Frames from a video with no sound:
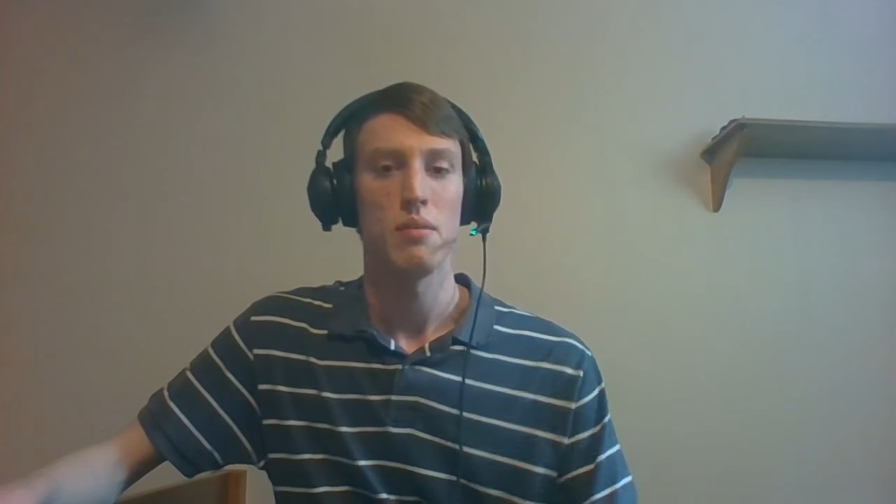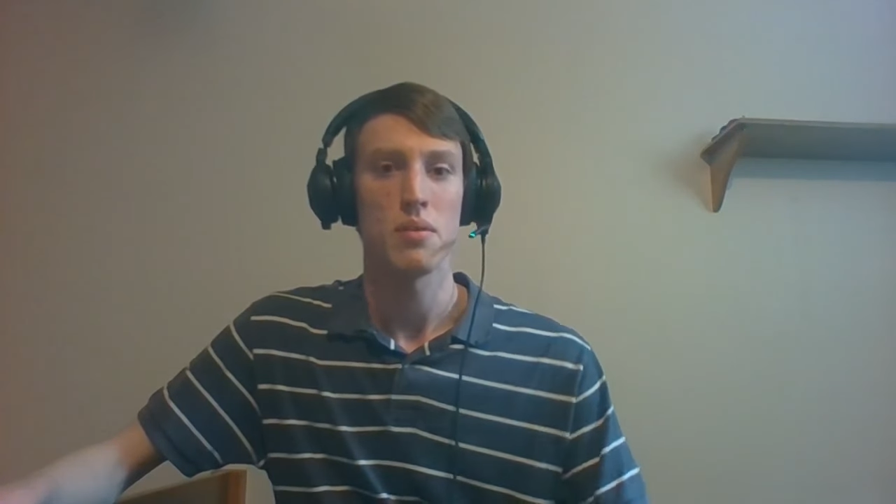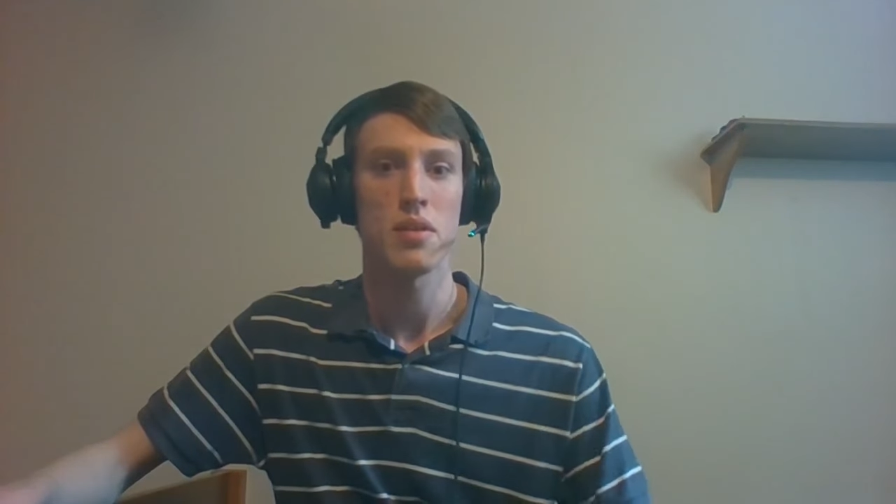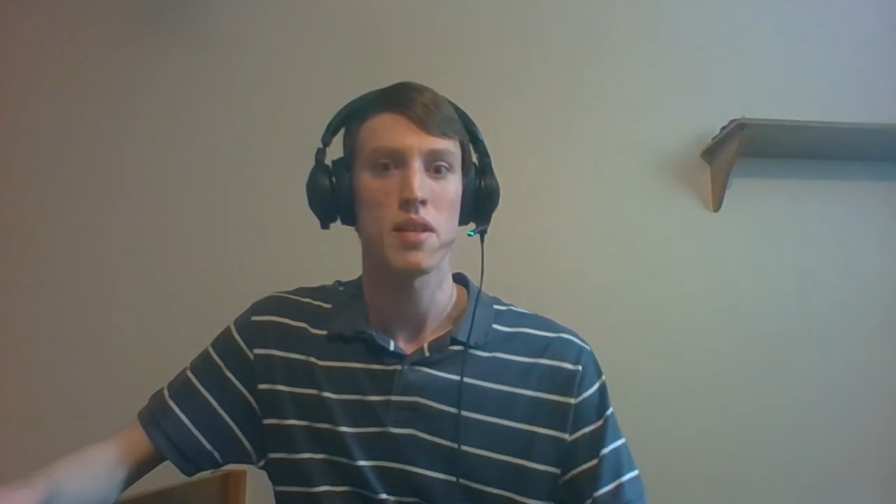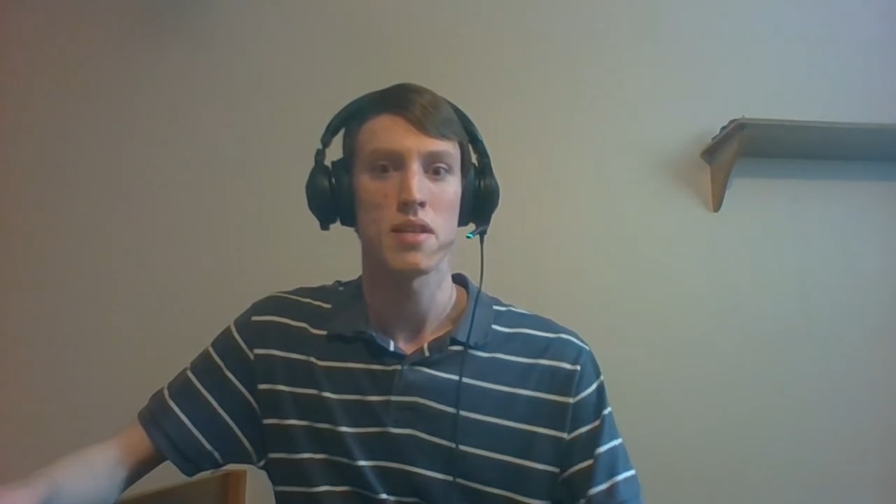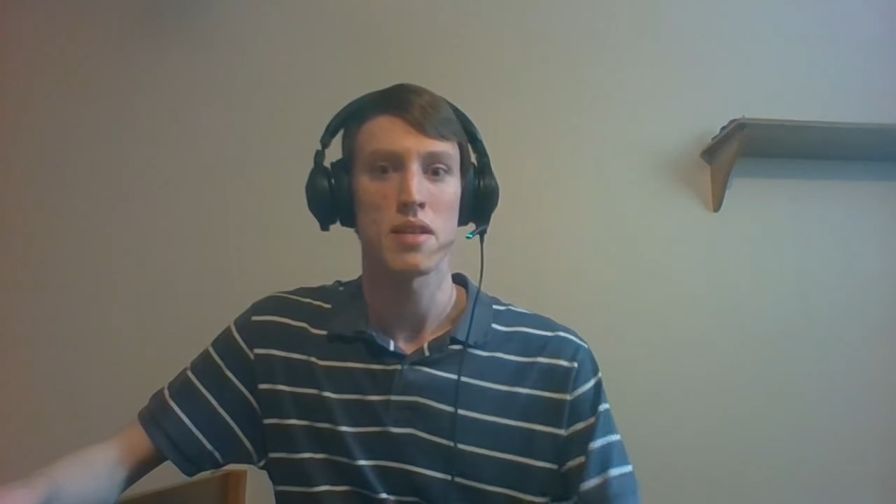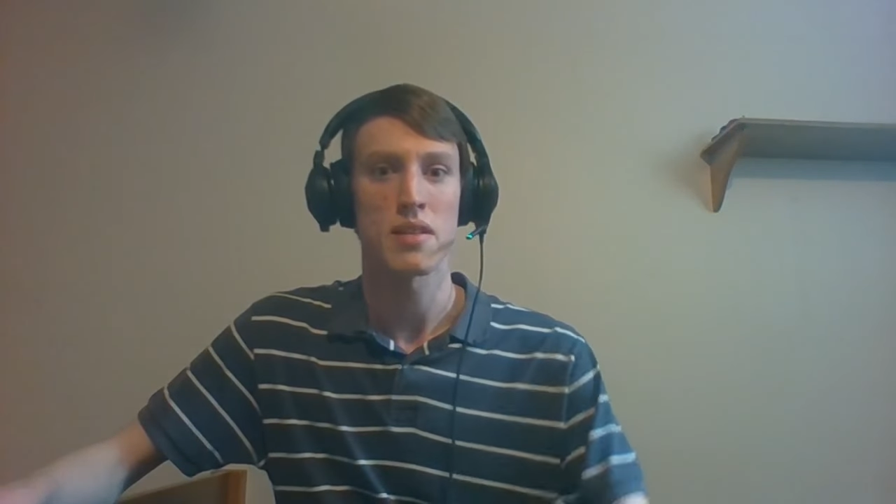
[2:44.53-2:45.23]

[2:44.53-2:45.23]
see you guys next